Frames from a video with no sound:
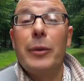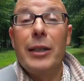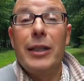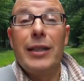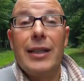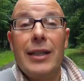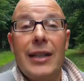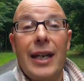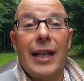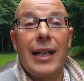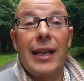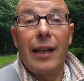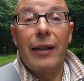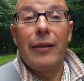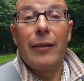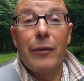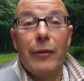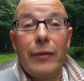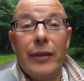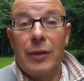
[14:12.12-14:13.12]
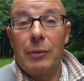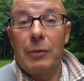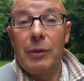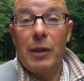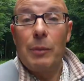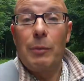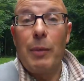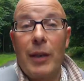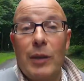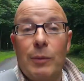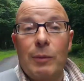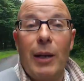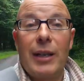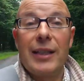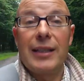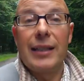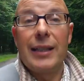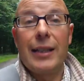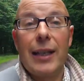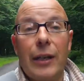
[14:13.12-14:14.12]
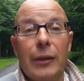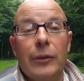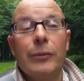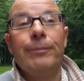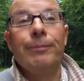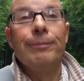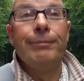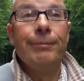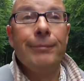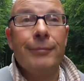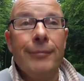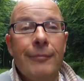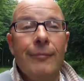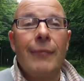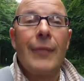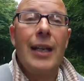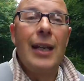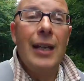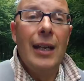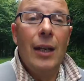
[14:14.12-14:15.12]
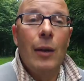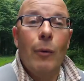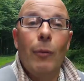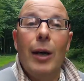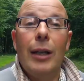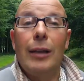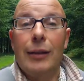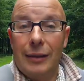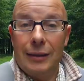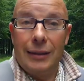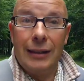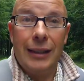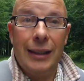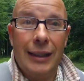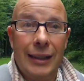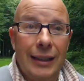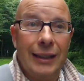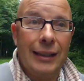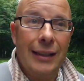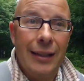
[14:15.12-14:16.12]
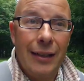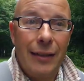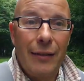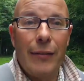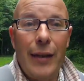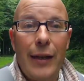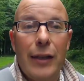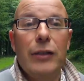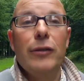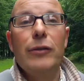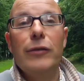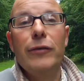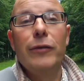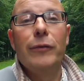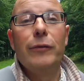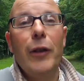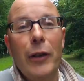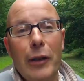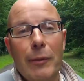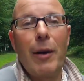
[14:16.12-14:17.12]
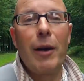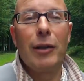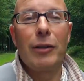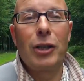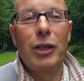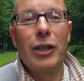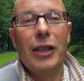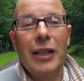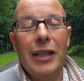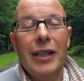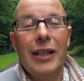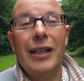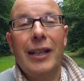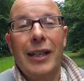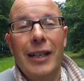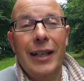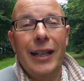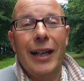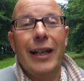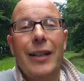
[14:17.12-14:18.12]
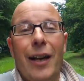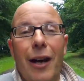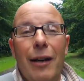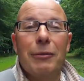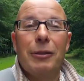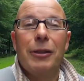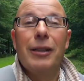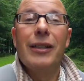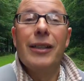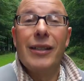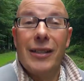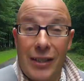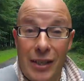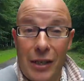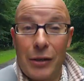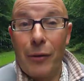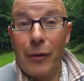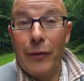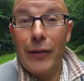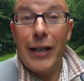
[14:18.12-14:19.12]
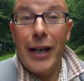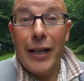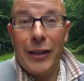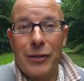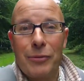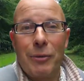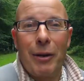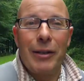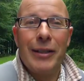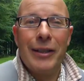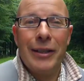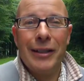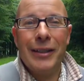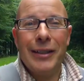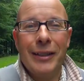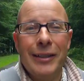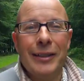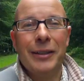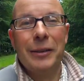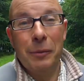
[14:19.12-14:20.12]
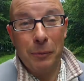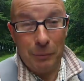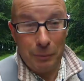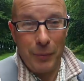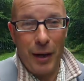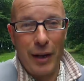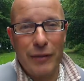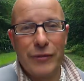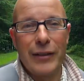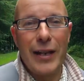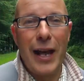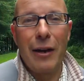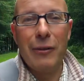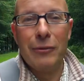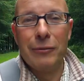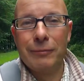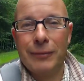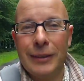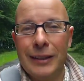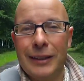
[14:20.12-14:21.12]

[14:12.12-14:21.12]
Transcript: windy day, I thought this was the best place to go. Well, thank you very much, and I will see you on the next one. Bye for now.